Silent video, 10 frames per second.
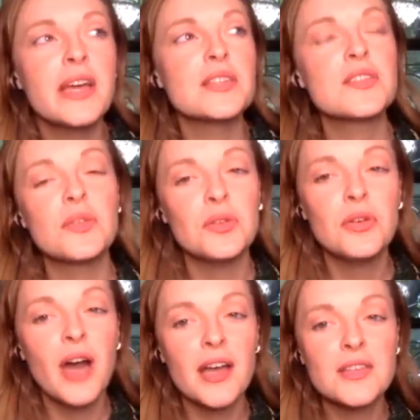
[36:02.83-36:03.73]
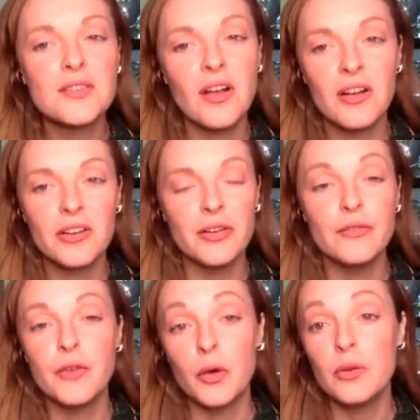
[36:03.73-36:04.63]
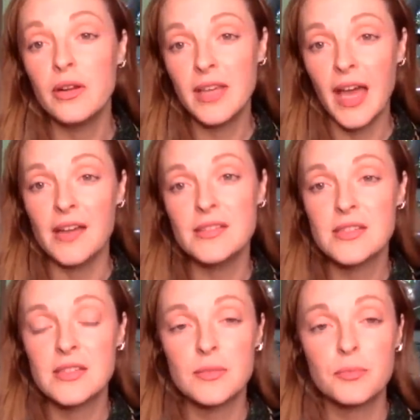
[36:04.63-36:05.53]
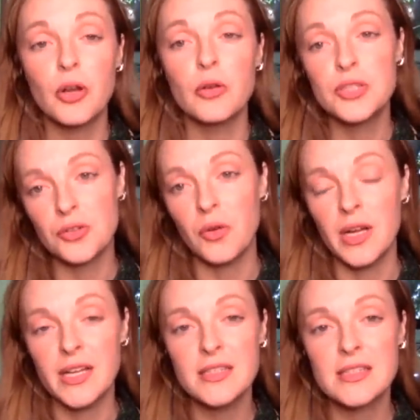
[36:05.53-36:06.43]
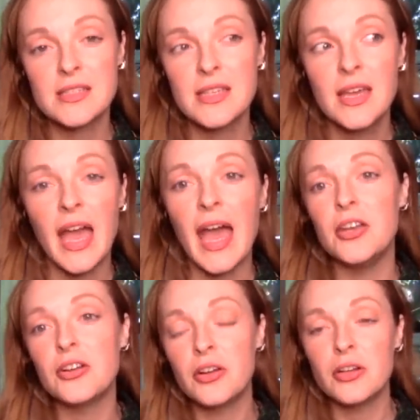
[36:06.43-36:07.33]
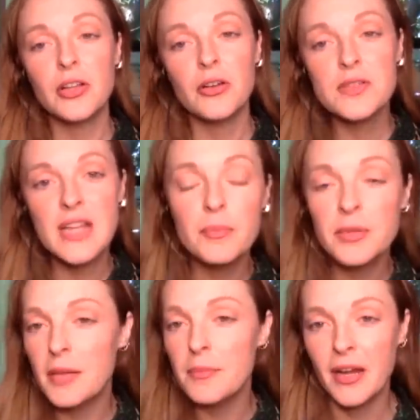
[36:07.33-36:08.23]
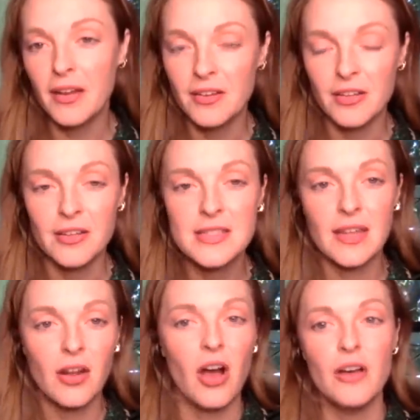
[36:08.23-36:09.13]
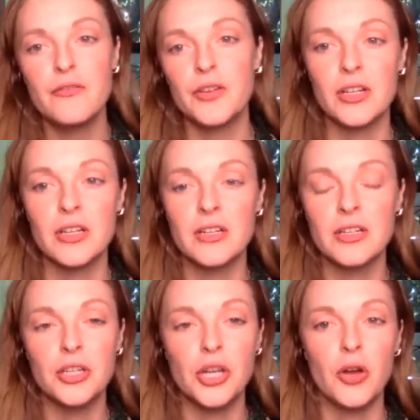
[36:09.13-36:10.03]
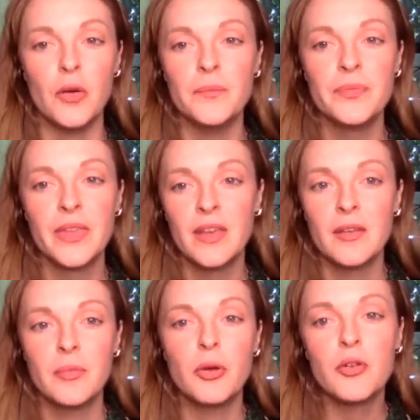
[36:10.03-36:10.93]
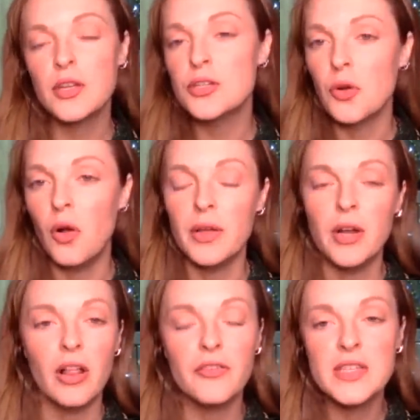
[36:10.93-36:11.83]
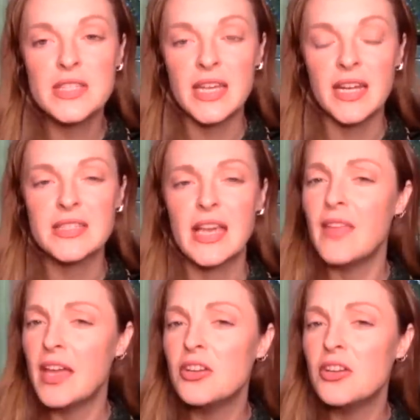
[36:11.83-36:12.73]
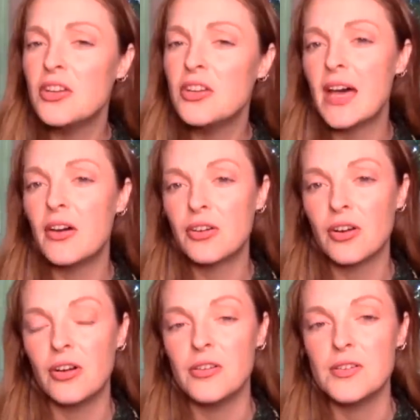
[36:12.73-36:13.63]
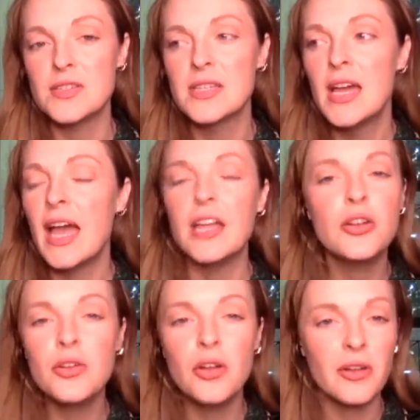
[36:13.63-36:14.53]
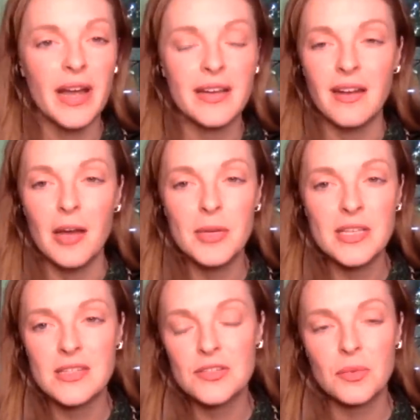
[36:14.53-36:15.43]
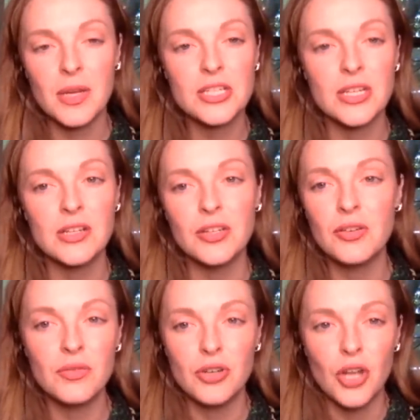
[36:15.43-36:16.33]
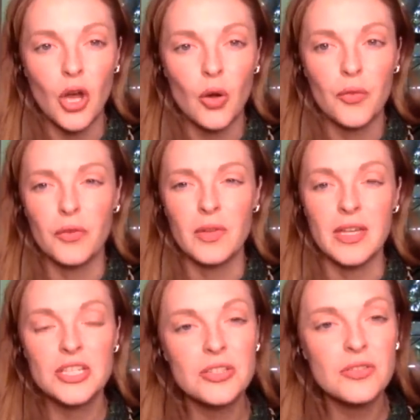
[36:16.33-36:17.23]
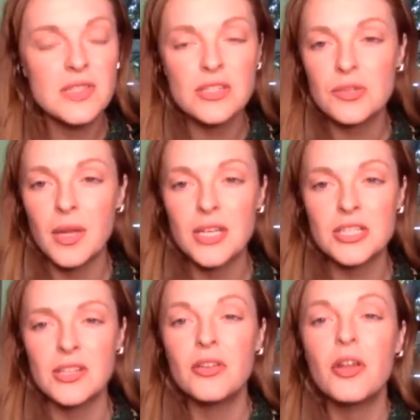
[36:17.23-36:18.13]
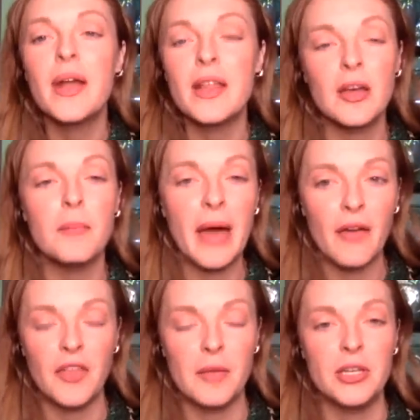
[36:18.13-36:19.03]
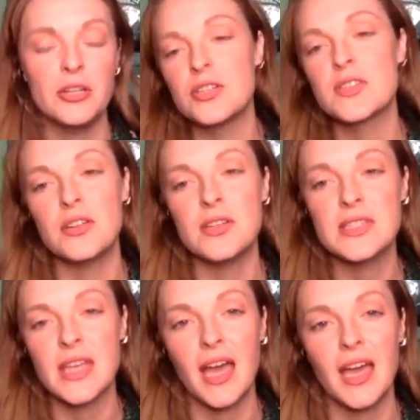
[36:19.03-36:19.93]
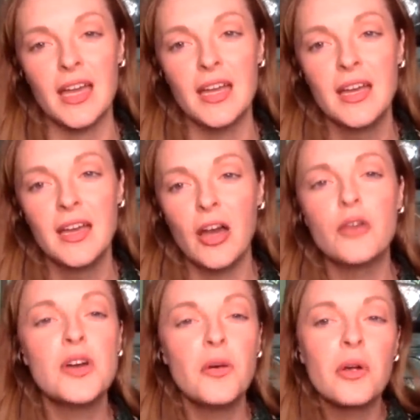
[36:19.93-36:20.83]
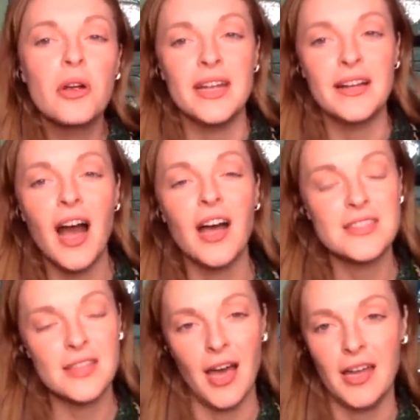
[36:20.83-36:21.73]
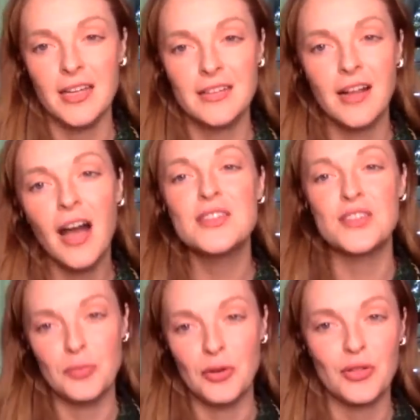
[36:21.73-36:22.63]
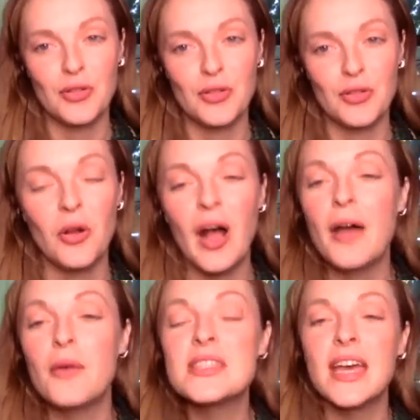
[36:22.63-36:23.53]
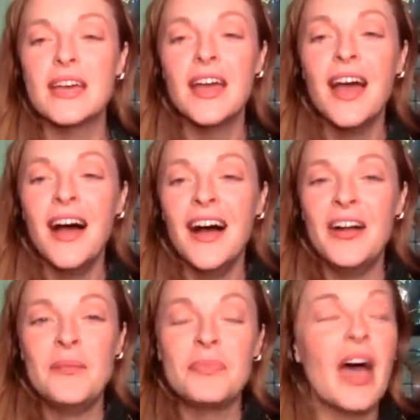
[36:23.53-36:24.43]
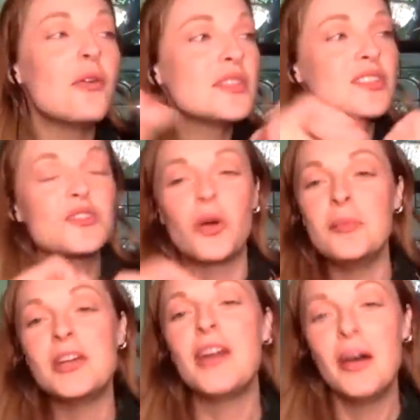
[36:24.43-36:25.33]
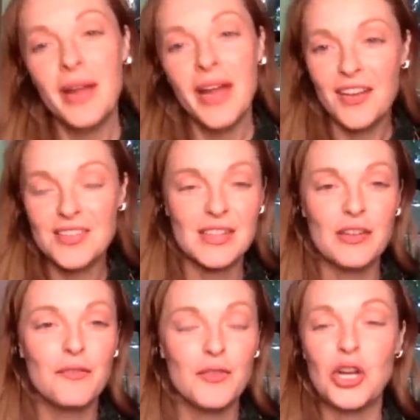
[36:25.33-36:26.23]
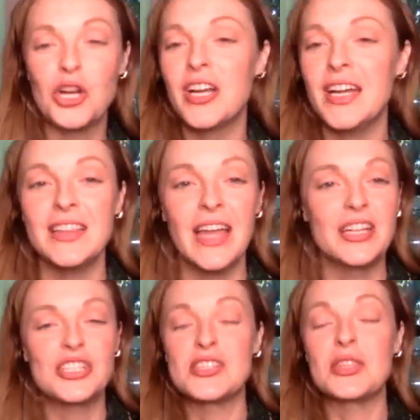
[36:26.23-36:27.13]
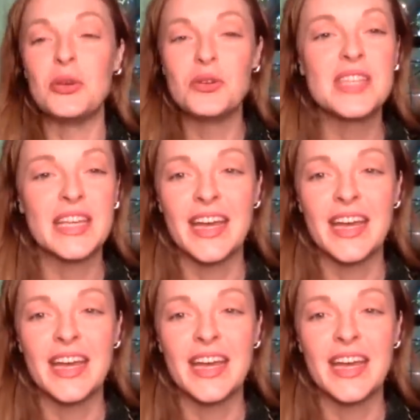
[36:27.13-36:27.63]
so you guys are all going to vote against pro-choice and you're going to close down Planned Parenthoods that offer, you know, birth control and all of these things. And then you're going to tell girls, and you don't know their economic situation. You don't know their relational situation. You don't know anything about them. And you're just going to say, oh, don't worry. God's got it. God's your birth control. I was like, I was storming around my house in a fury, like just losing it.